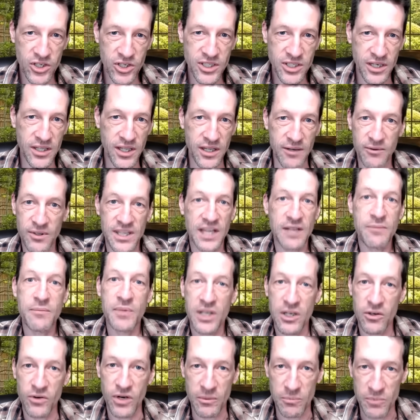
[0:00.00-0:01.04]
I thought, well, that'd be a
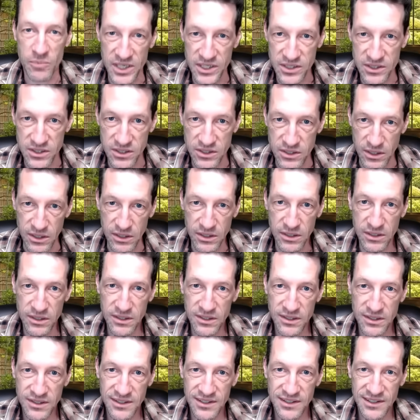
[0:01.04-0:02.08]
great place to start.
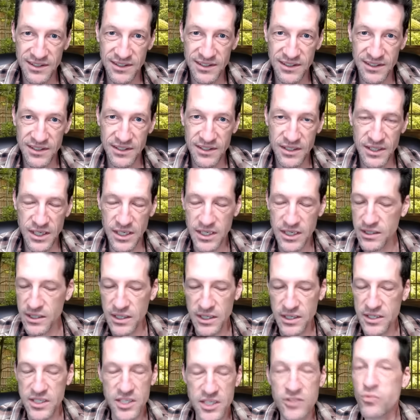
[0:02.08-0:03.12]
And
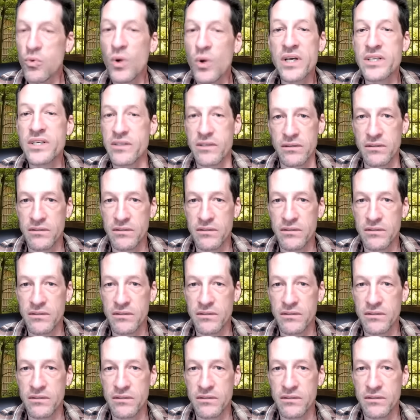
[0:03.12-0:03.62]
it just wasn't.